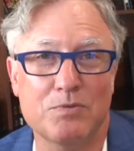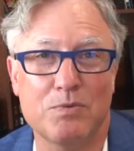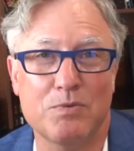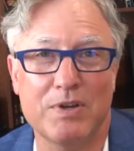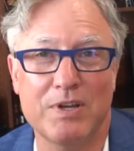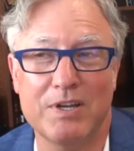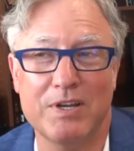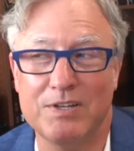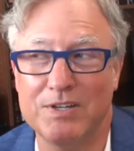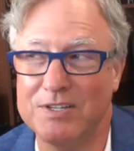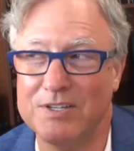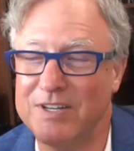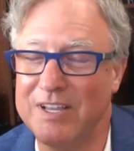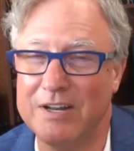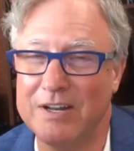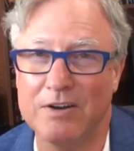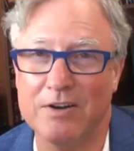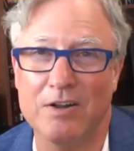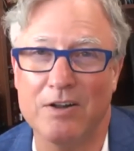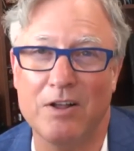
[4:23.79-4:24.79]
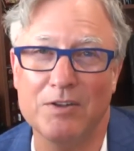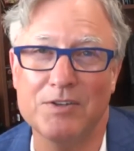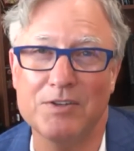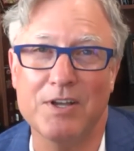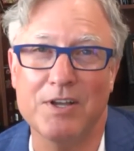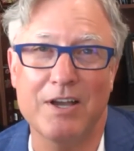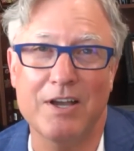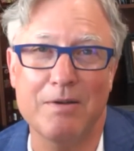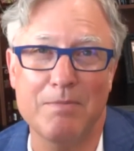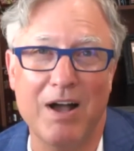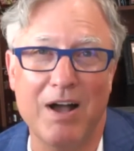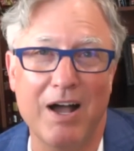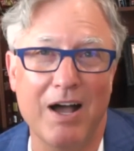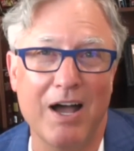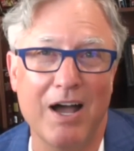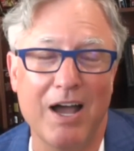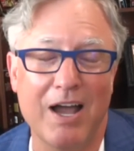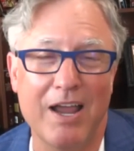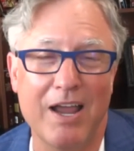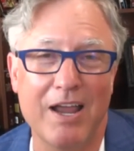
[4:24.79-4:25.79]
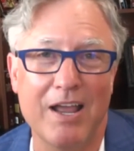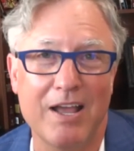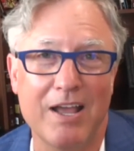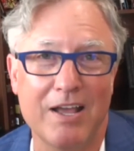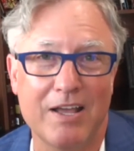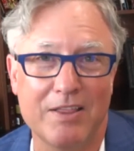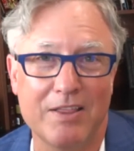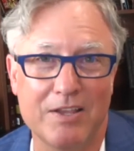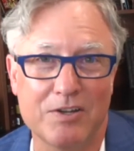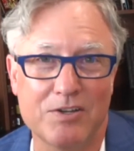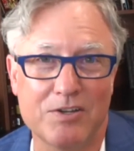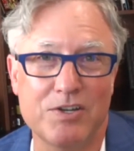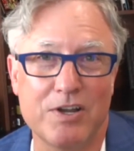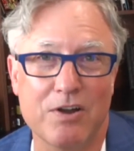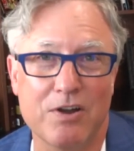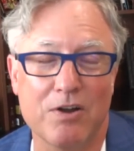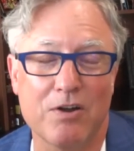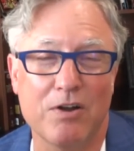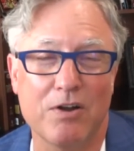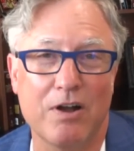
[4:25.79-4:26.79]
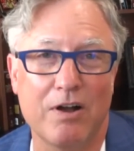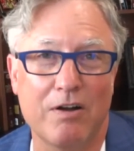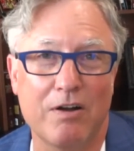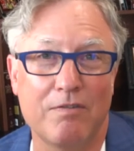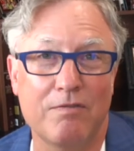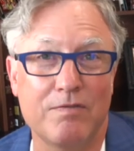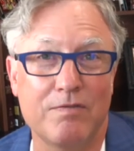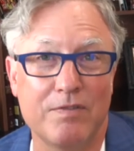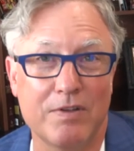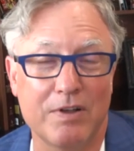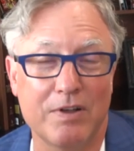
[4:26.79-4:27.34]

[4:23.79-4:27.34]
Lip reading: we just hit an all-time high this year of